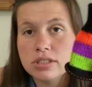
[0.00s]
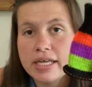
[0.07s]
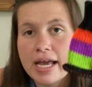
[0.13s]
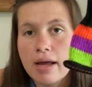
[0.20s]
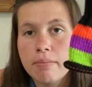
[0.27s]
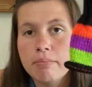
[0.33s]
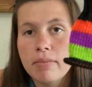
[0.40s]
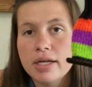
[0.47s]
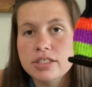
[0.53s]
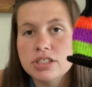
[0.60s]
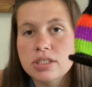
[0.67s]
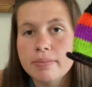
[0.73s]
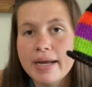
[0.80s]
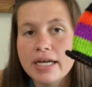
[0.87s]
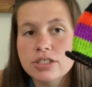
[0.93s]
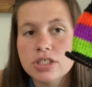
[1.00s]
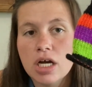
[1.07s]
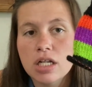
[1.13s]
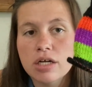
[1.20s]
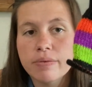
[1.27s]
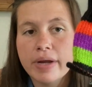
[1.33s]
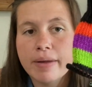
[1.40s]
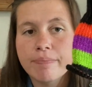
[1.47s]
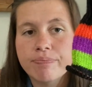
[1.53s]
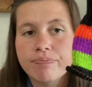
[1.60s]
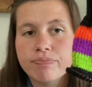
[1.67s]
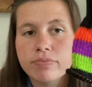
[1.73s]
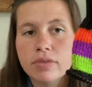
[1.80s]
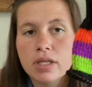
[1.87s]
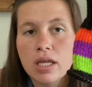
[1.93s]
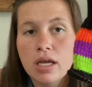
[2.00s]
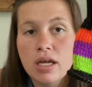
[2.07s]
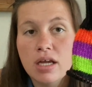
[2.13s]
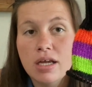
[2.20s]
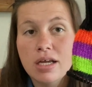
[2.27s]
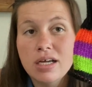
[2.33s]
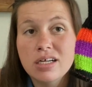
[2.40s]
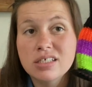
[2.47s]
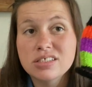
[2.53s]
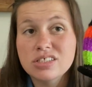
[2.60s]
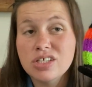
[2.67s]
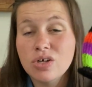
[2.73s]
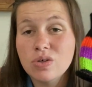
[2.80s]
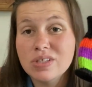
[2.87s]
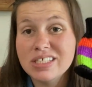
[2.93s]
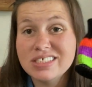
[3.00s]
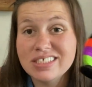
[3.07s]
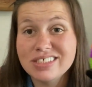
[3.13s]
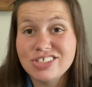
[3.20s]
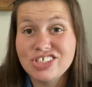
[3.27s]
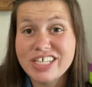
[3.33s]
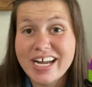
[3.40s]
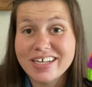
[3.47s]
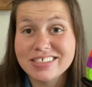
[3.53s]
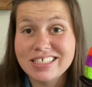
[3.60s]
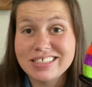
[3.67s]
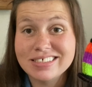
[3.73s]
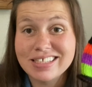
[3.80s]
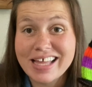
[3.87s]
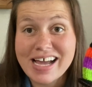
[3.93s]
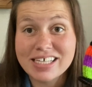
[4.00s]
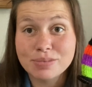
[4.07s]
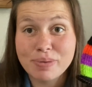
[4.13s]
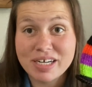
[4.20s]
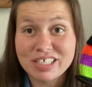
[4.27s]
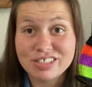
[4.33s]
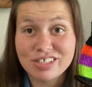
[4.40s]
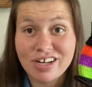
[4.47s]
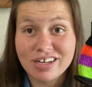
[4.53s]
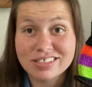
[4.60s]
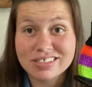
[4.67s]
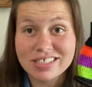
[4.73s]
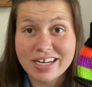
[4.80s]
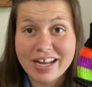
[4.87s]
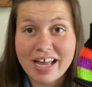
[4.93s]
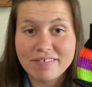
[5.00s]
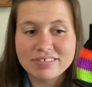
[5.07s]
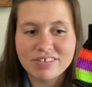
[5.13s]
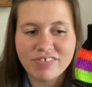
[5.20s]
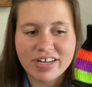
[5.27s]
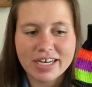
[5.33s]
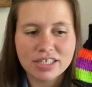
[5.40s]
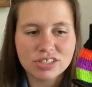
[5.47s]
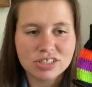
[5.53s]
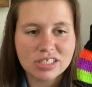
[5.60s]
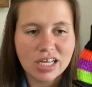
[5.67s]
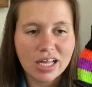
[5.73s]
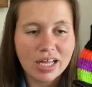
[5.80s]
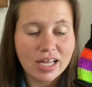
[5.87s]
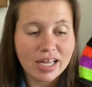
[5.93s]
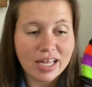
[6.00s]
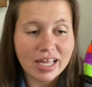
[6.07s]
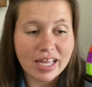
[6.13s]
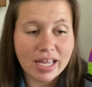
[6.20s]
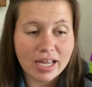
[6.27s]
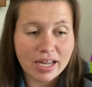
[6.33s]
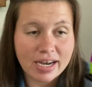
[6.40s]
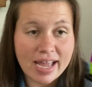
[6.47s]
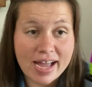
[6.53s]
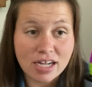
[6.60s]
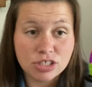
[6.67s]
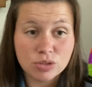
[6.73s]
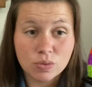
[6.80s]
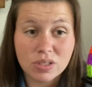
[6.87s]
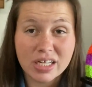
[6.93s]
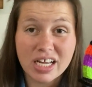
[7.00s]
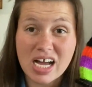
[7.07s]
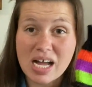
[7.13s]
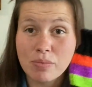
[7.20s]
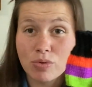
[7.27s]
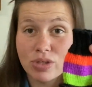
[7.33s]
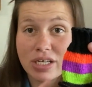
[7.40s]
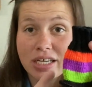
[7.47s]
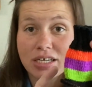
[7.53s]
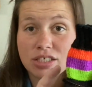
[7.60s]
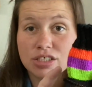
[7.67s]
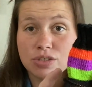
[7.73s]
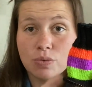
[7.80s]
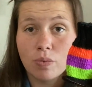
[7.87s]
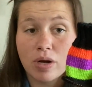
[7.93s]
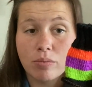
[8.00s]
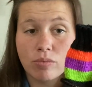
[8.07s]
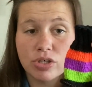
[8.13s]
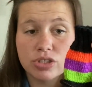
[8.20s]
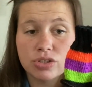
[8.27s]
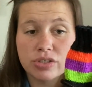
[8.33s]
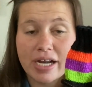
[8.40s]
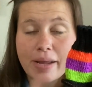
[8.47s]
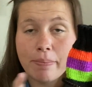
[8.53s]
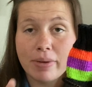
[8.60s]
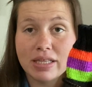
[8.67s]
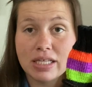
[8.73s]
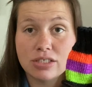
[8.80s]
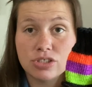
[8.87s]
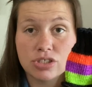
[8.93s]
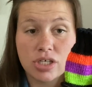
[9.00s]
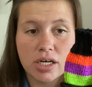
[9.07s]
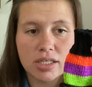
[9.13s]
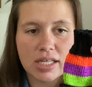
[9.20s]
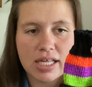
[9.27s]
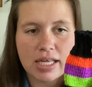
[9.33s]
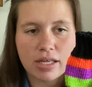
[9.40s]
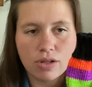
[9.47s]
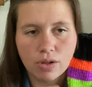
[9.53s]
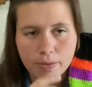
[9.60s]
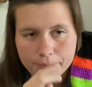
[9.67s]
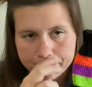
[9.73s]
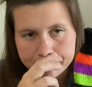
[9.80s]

Yeah, Monster Mash colorway. So this is Jackson's last pair of socks that I have to finish. And actually, I'm only going to do 1 more stripe and then start the heel.